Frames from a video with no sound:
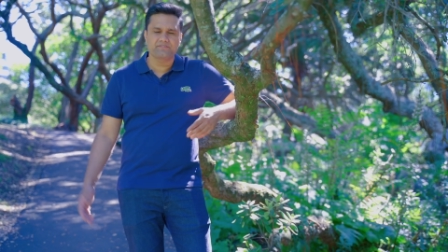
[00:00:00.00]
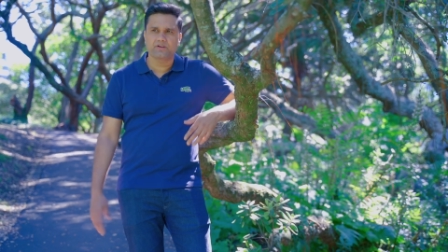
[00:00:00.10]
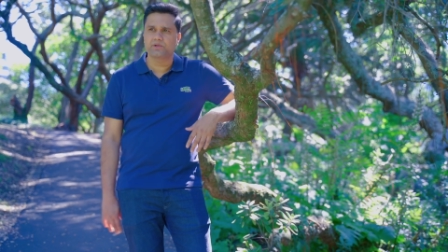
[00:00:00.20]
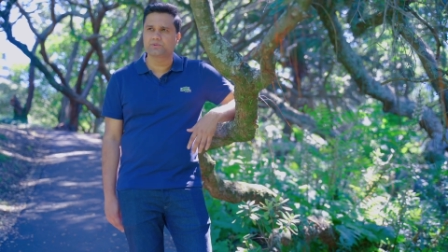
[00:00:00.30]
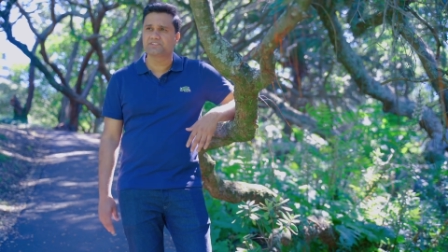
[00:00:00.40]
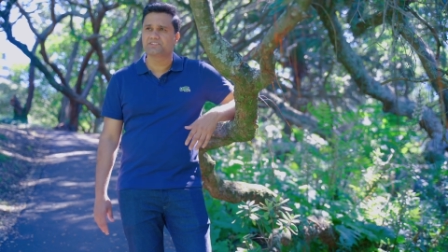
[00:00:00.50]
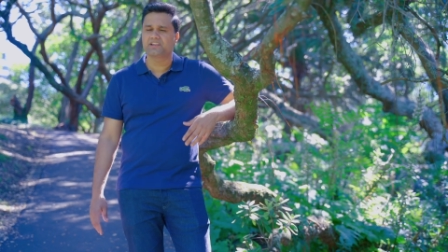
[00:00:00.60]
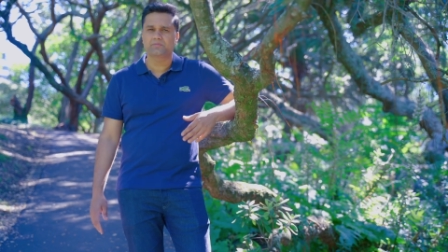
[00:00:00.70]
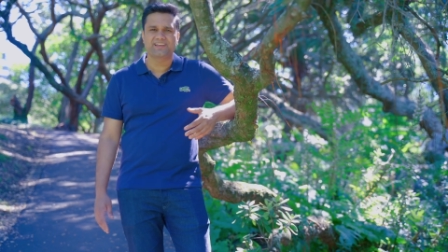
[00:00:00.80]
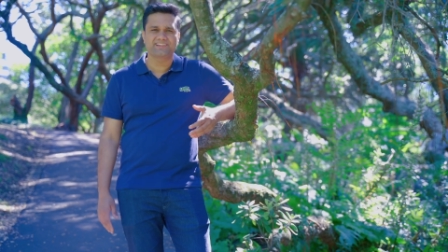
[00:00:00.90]
follows
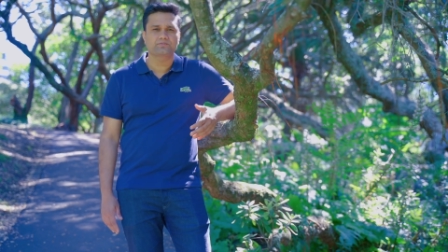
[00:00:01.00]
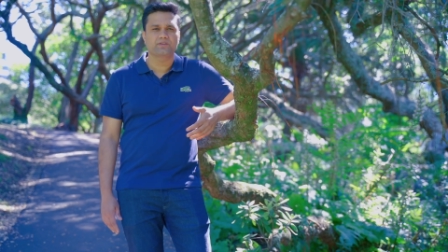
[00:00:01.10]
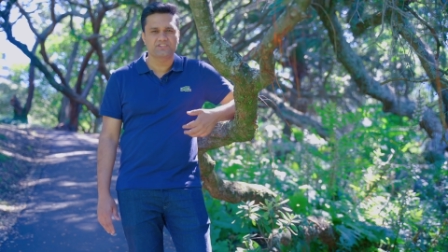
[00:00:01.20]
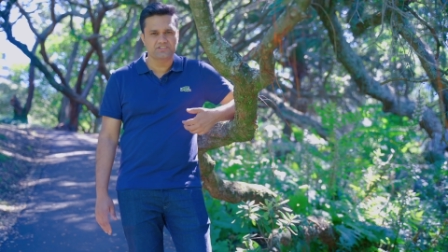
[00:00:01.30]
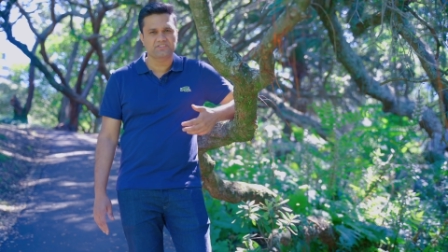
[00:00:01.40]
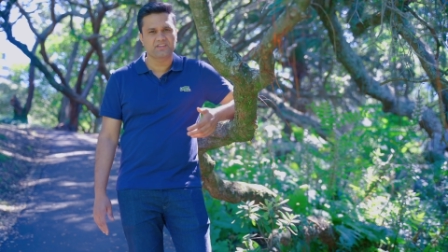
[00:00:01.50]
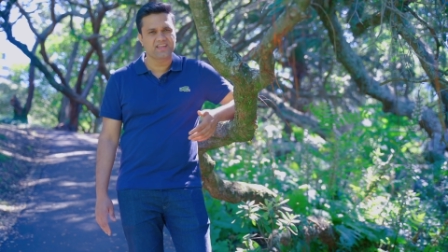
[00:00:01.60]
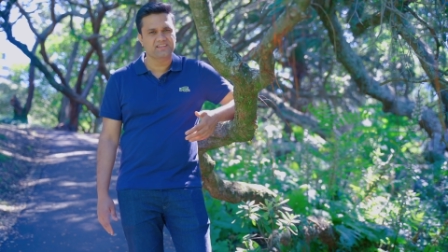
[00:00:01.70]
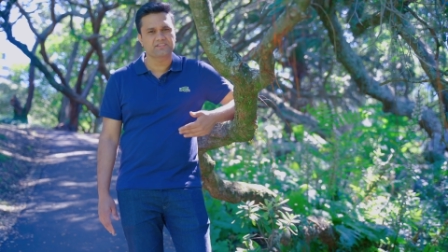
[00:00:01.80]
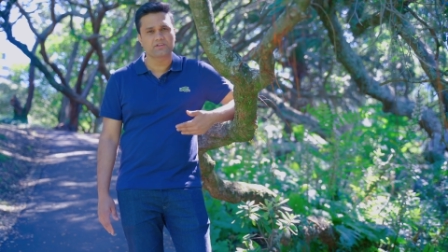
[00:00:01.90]
cinema as
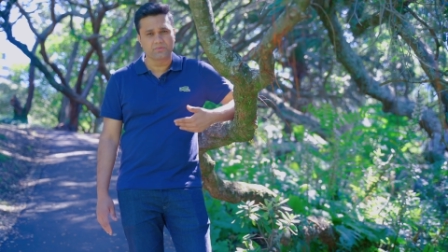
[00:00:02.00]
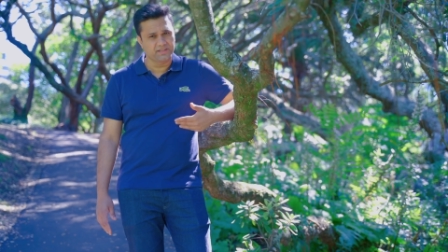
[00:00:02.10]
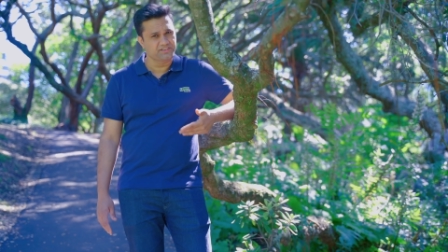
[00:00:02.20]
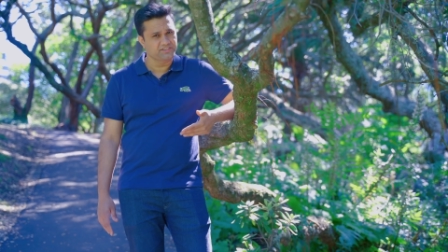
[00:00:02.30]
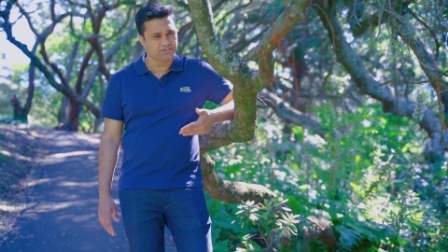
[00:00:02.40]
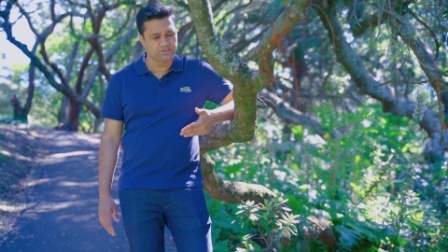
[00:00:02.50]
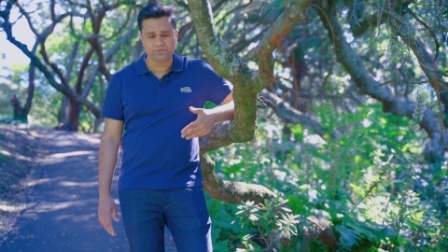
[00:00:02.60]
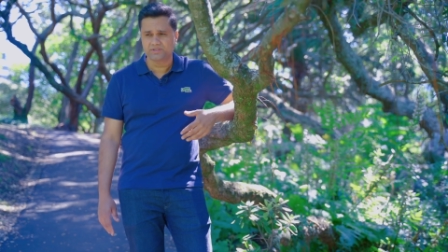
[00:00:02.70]
religiously as the Koreans do.